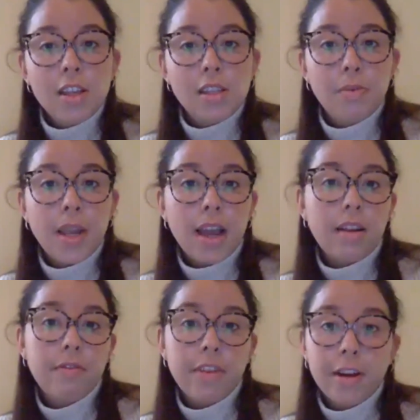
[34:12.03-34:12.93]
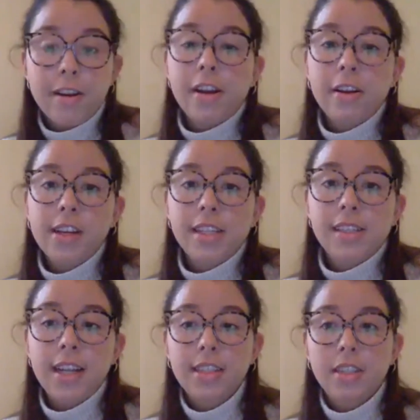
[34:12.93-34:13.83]
So we at a very early
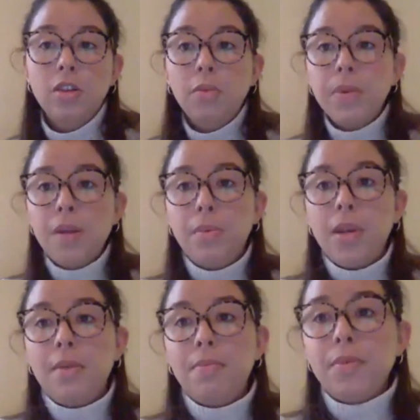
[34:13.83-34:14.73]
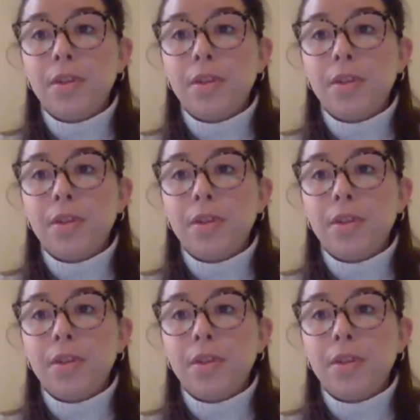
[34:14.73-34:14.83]
stage at Yoppie, we